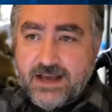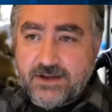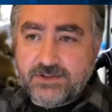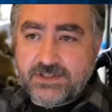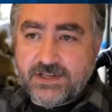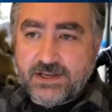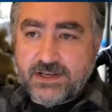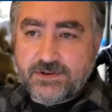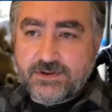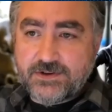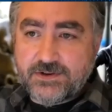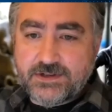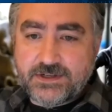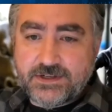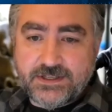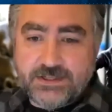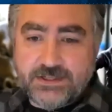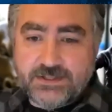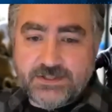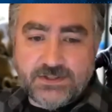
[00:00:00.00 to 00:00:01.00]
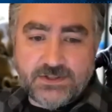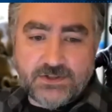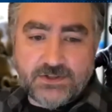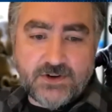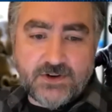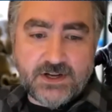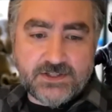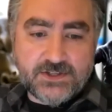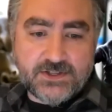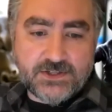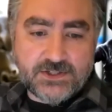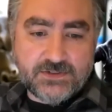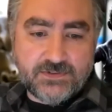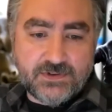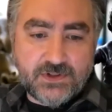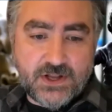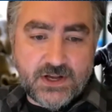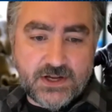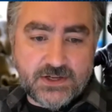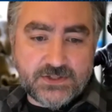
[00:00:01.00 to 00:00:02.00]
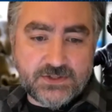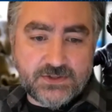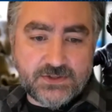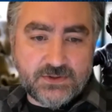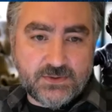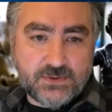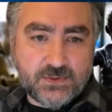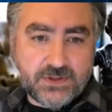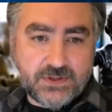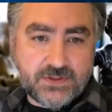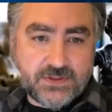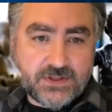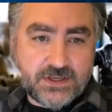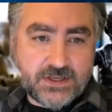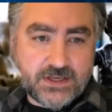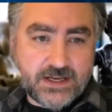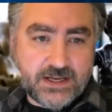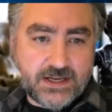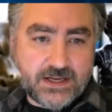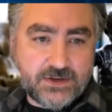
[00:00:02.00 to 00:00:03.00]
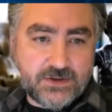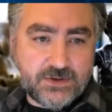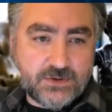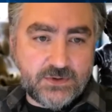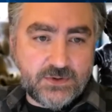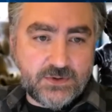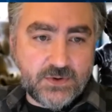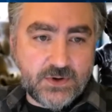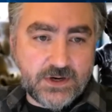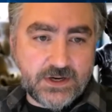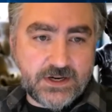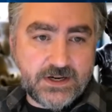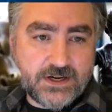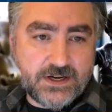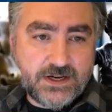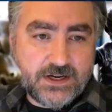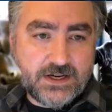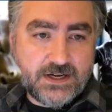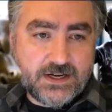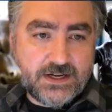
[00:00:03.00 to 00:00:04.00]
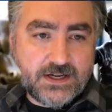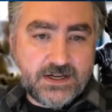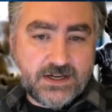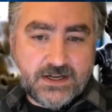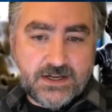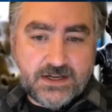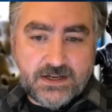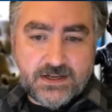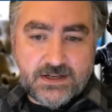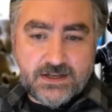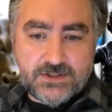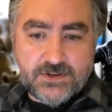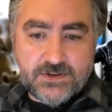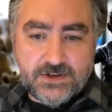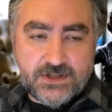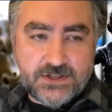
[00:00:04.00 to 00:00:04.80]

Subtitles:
Tether is in the crosshairs of a lawsuit with the New York Attorney